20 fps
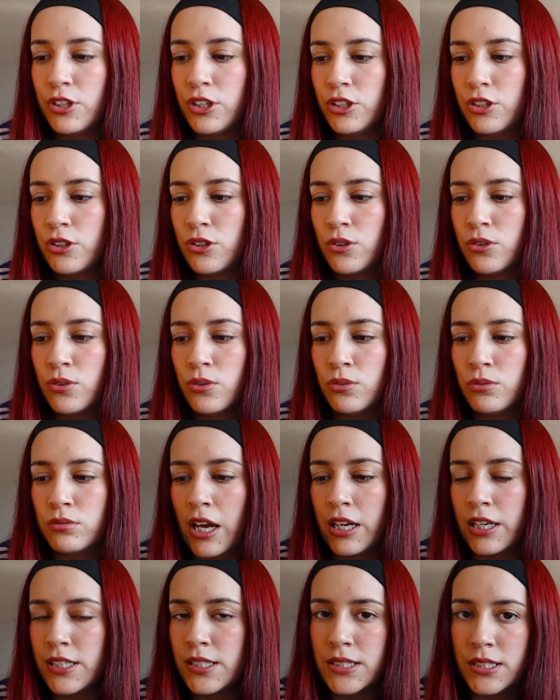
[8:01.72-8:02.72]
video,
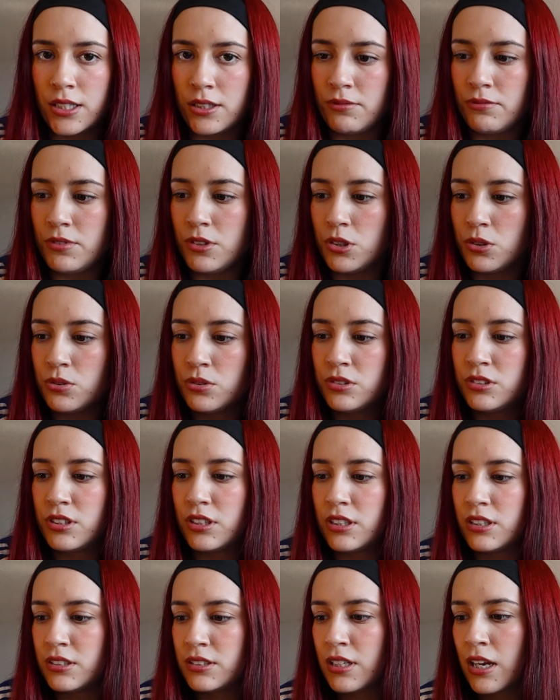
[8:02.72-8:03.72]
at least in views,
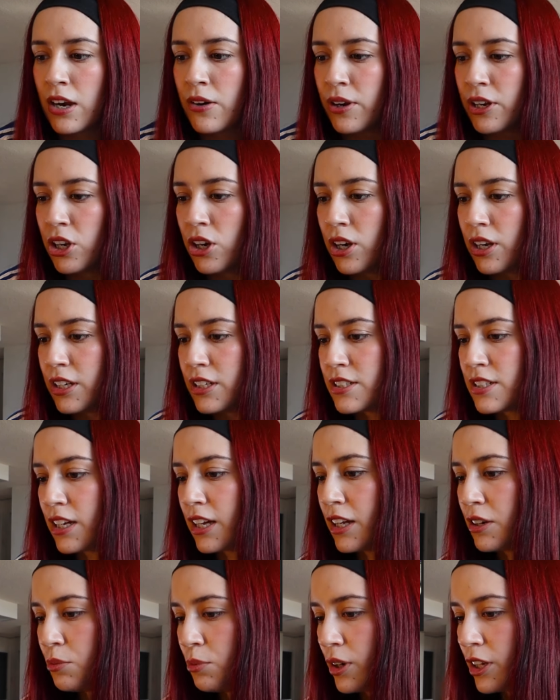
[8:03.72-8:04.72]
is how I got into
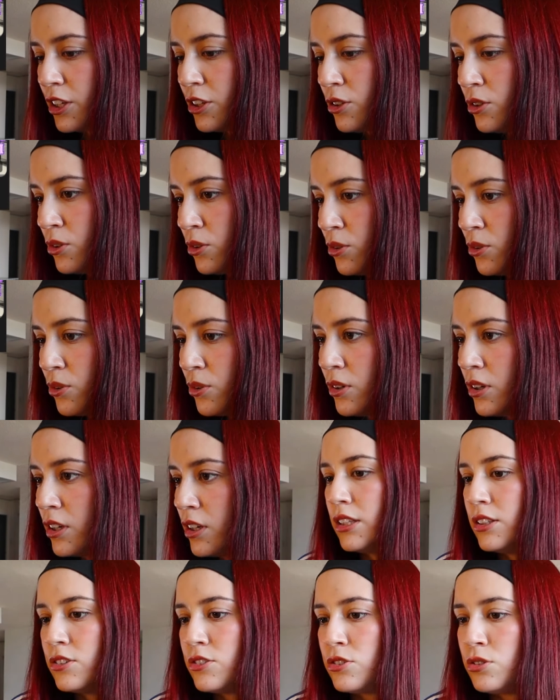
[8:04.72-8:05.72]
NYU,
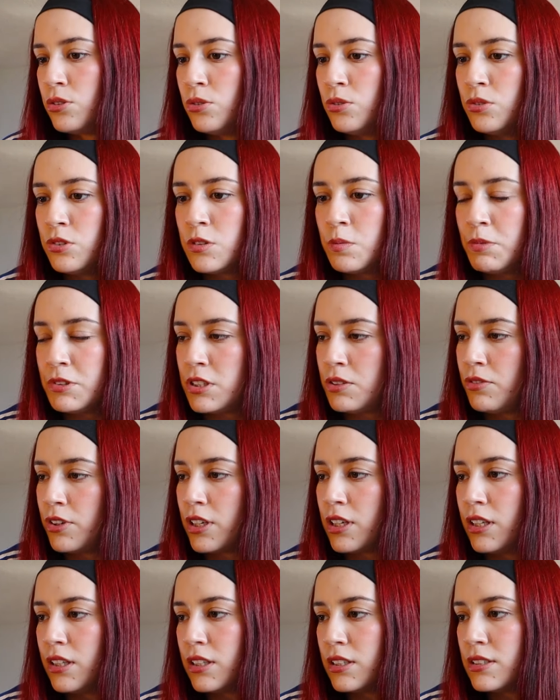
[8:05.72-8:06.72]
into
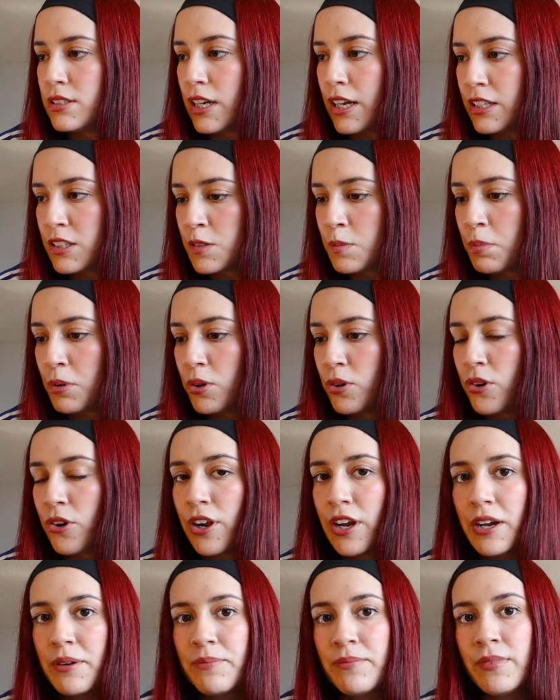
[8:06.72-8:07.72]
specifically the dance
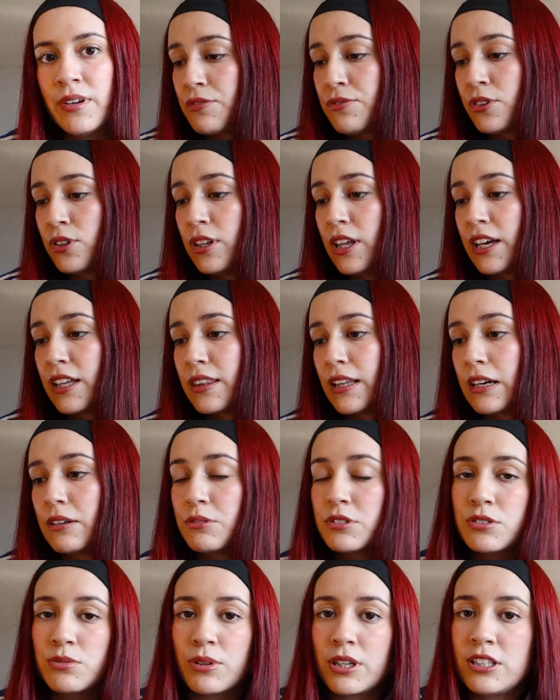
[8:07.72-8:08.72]
program. I feel like that
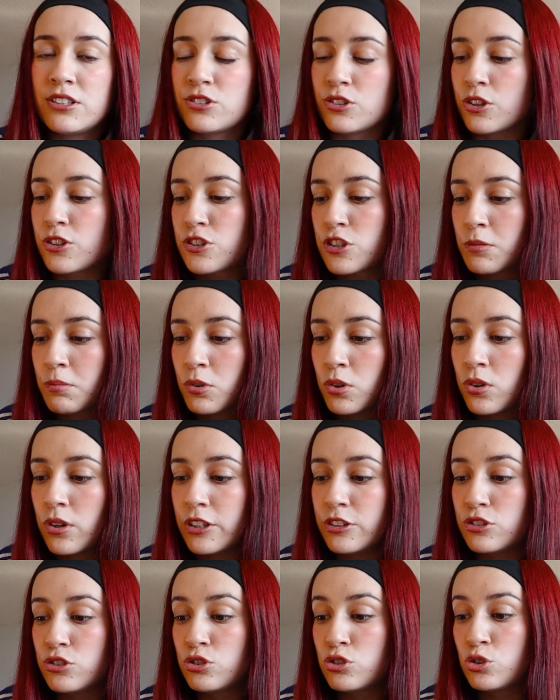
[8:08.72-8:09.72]
one's really searchable
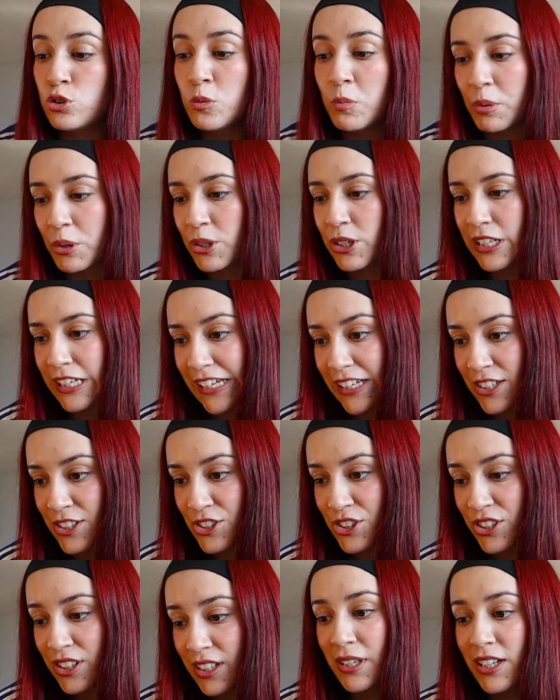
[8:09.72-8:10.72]
and super
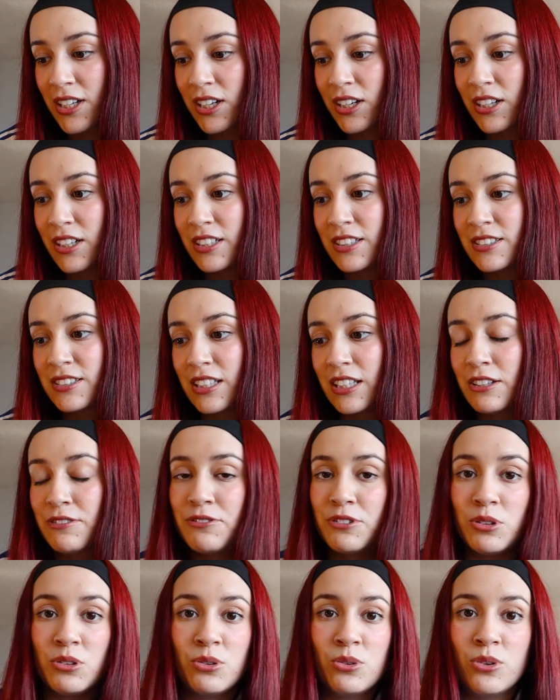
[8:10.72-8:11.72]
niche because if
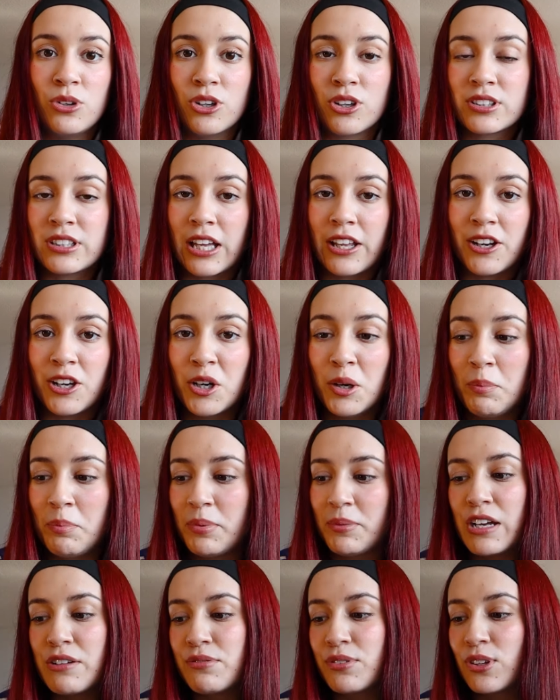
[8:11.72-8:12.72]
you look that up,
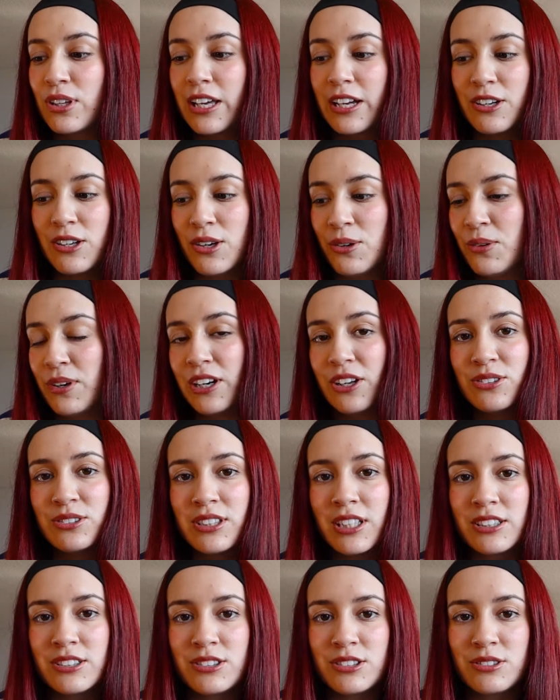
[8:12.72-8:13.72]
I feel like no one else
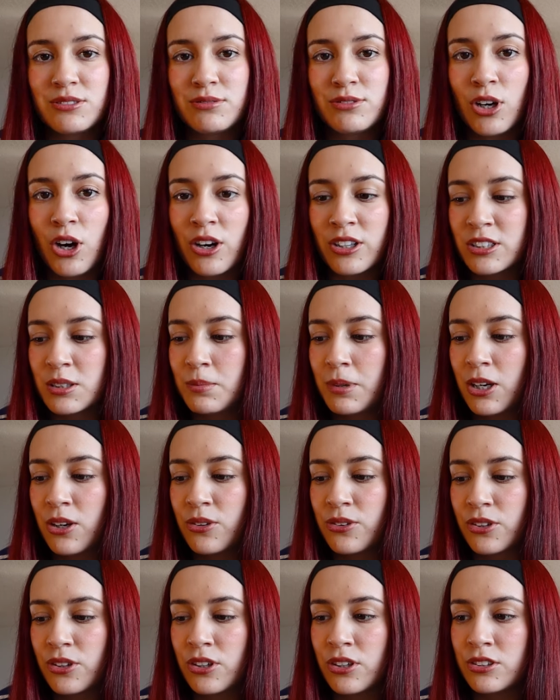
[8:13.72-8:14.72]
has talked
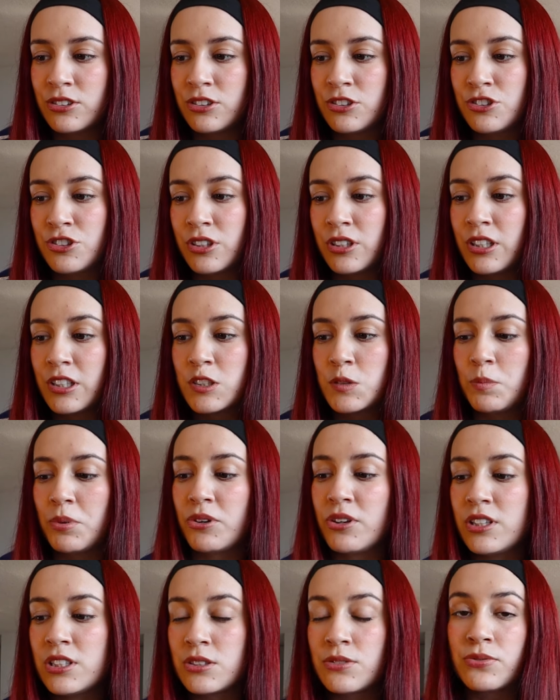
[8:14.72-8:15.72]
about their audition
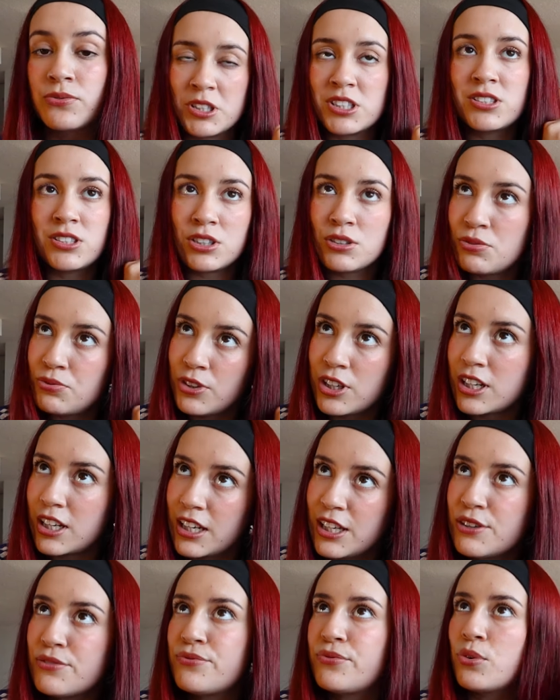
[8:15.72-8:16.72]
experience
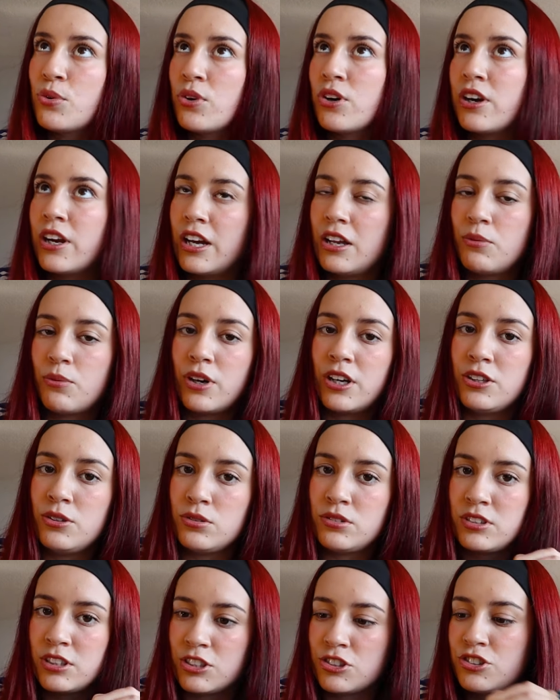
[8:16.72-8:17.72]
specifically for NYU
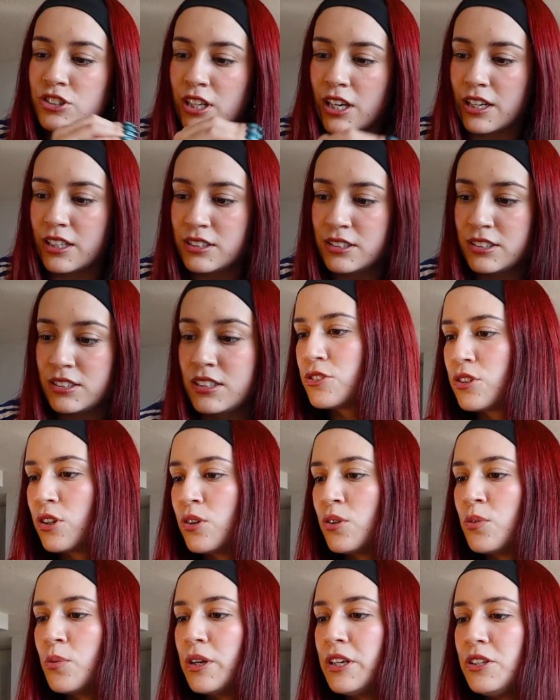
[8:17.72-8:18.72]
Tisch dance.
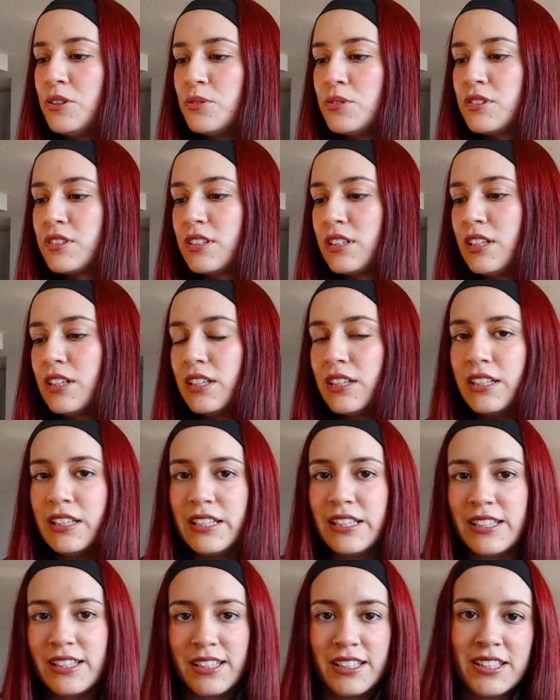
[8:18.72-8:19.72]
So when you see a
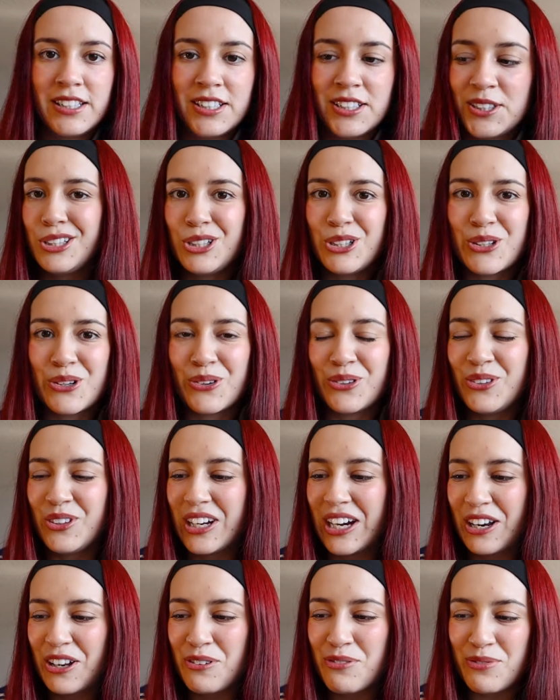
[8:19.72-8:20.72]
need, you know, you
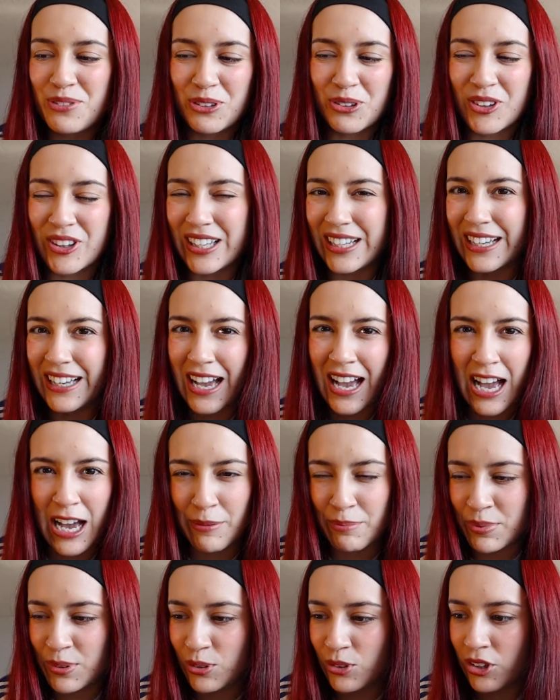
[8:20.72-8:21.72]
gotta fill the
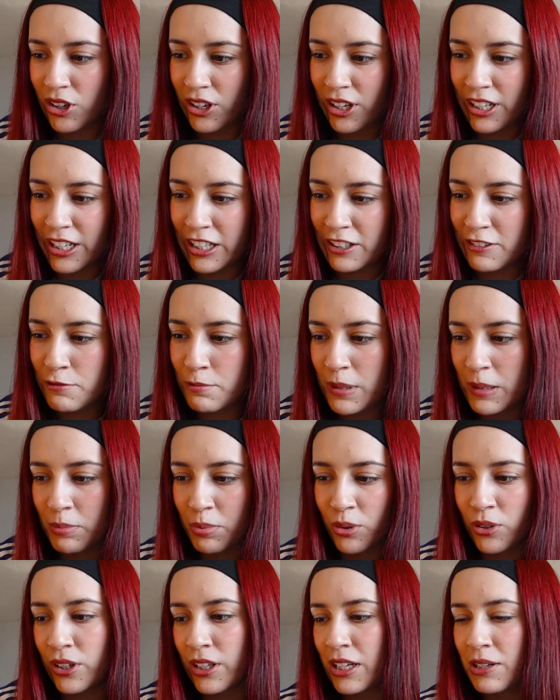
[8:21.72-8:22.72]
gap. You gotta give
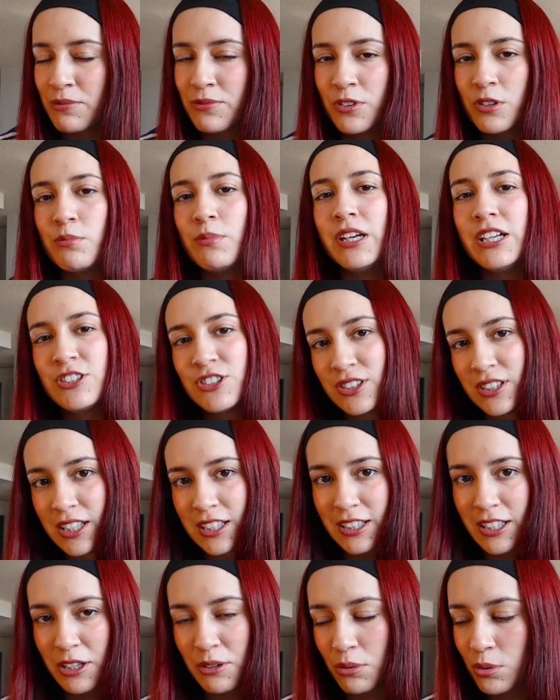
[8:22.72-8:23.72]
people the information
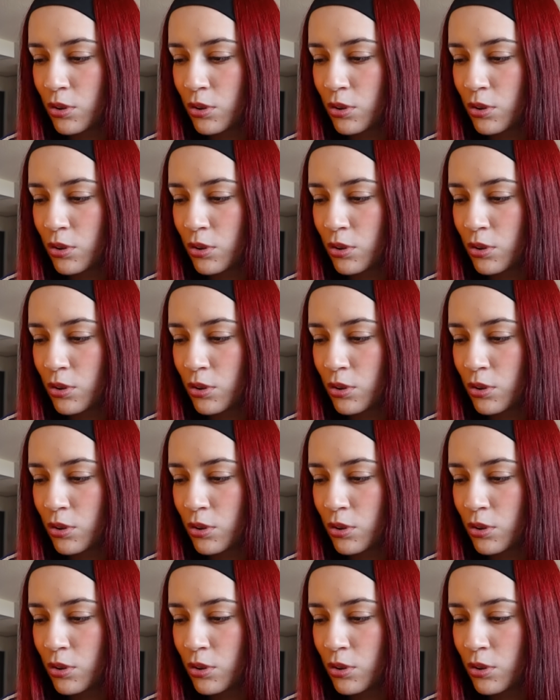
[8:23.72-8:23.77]
that they